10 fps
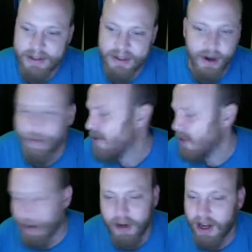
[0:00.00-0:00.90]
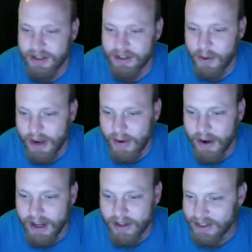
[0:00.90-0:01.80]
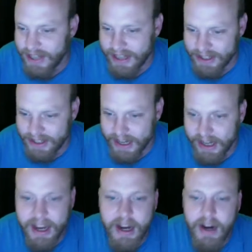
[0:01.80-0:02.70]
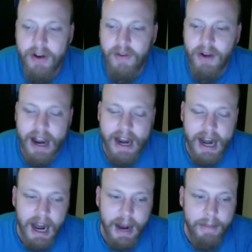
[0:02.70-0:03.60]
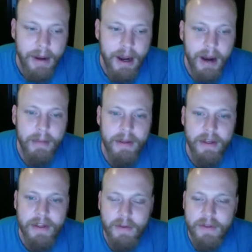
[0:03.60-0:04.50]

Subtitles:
with no cuts to anyone else, and that's sick, right? But the thing we've got,